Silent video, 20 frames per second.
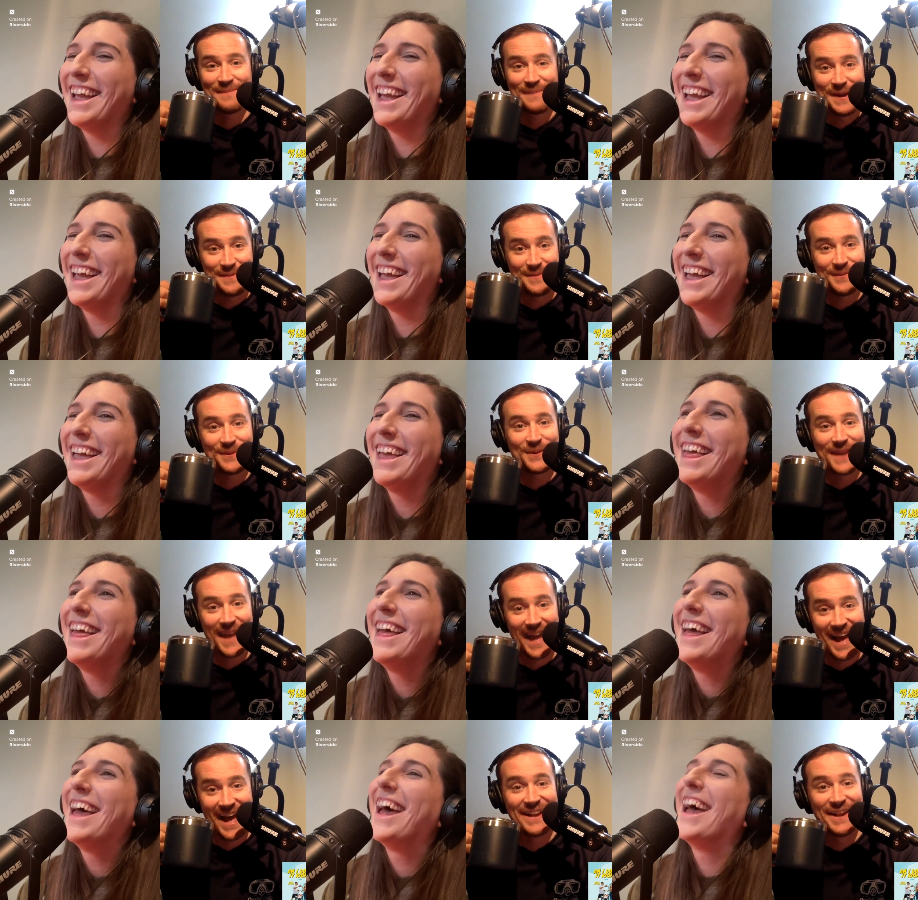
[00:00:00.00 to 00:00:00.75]
Speaker 1: People are
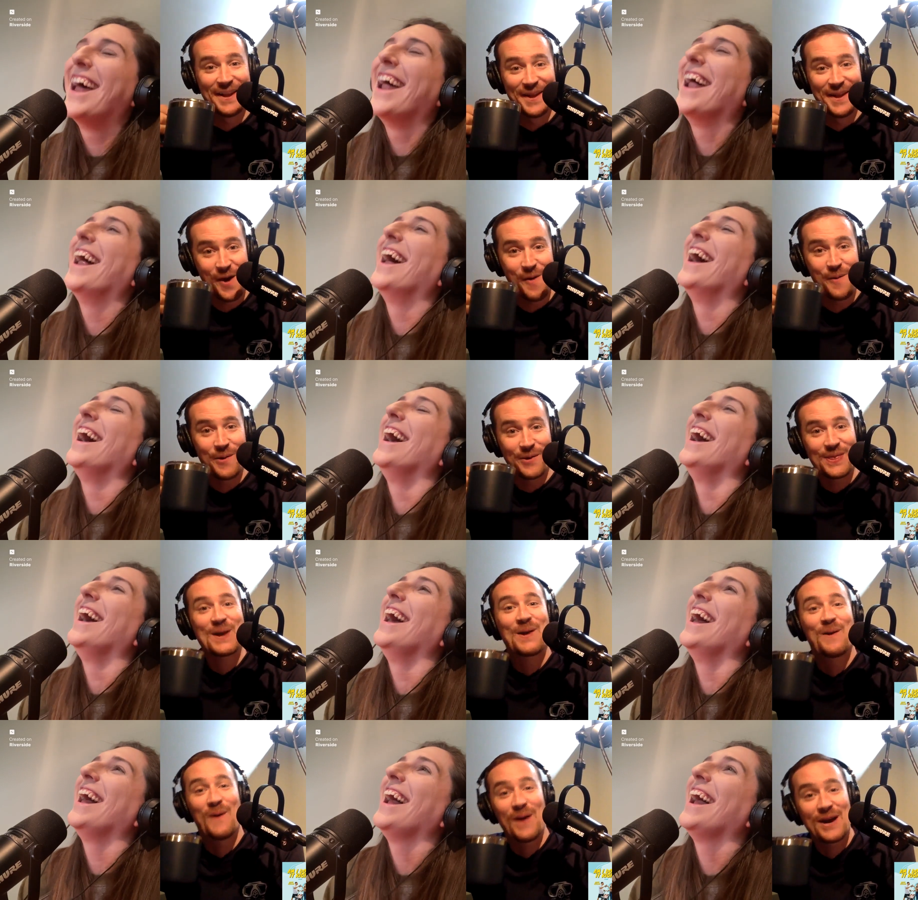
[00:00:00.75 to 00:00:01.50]
dying to know what the
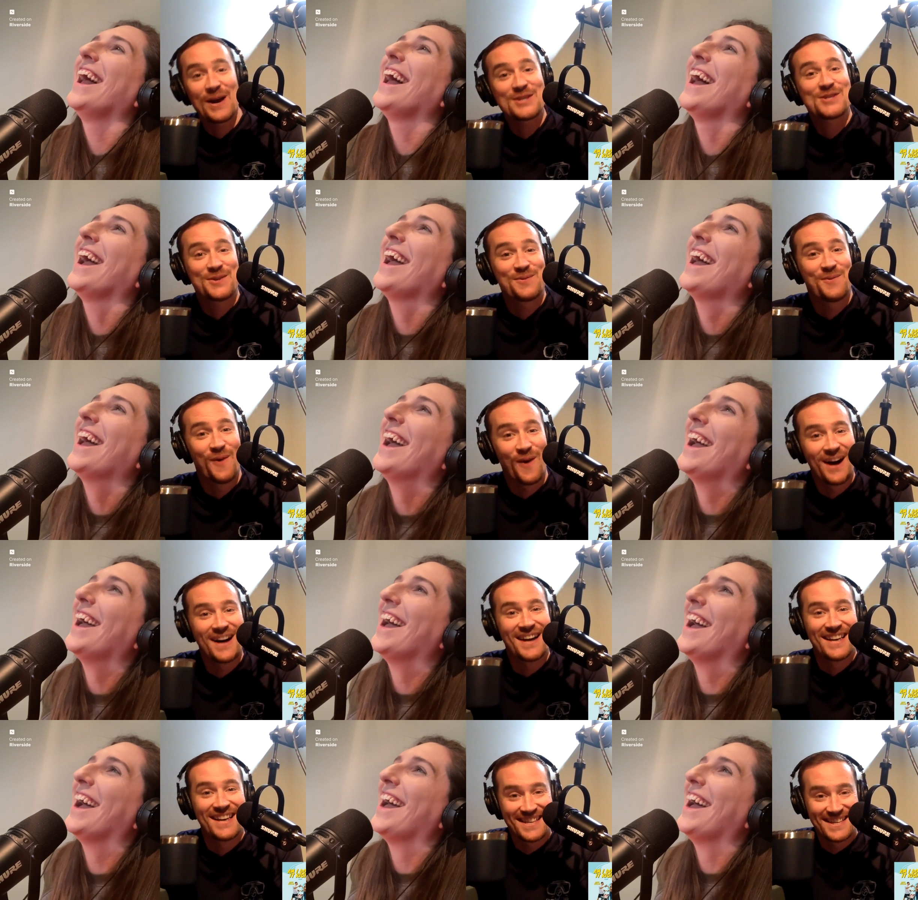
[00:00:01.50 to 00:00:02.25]
question
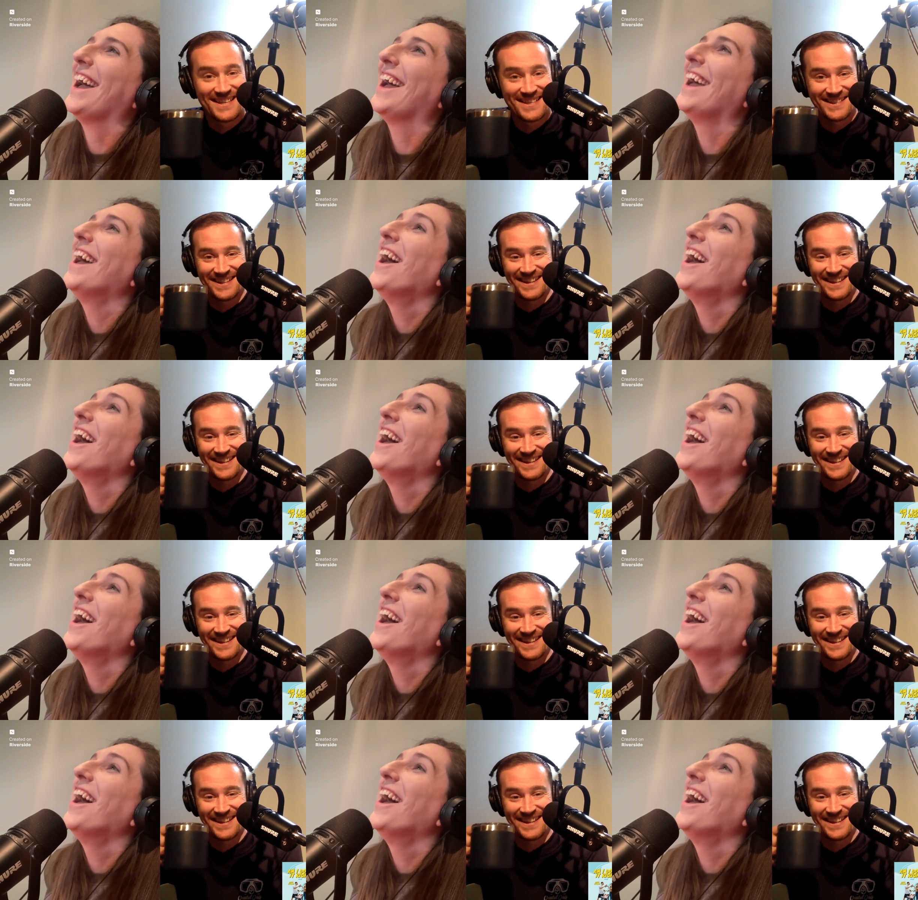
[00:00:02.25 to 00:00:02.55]
was.